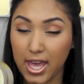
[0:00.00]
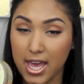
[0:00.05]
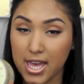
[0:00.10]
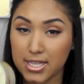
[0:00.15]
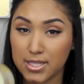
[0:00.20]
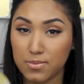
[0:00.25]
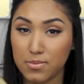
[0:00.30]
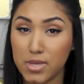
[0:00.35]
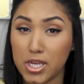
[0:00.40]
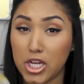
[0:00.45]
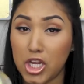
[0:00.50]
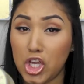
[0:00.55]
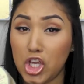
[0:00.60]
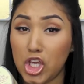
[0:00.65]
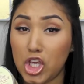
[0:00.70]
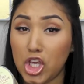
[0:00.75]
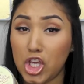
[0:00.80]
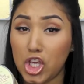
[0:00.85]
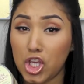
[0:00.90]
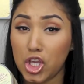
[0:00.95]
has made a
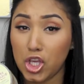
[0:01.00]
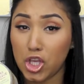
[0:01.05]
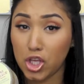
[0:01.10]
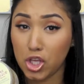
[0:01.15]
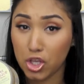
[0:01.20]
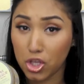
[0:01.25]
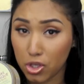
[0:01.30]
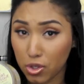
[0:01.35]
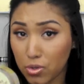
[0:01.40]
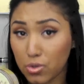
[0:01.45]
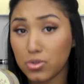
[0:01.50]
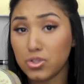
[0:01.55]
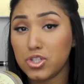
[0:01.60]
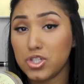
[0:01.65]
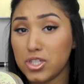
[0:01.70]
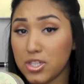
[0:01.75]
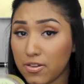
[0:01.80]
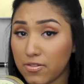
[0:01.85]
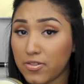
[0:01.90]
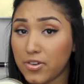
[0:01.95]

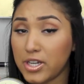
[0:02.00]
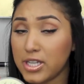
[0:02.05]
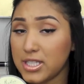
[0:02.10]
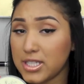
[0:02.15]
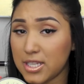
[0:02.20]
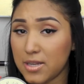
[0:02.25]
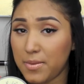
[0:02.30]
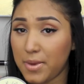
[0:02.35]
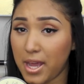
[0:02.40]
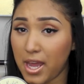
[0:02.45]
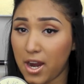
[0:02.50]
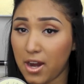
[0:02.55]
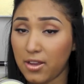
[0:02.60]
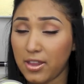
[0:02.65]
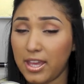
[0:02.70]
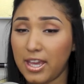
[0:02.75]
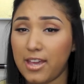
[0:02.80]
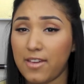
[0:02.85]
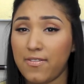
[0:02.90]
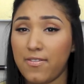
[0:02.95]
huge difference in my hair.
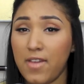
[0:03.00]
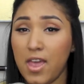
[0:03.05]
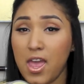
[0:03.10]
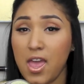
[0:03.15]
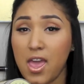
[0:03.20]
Like, if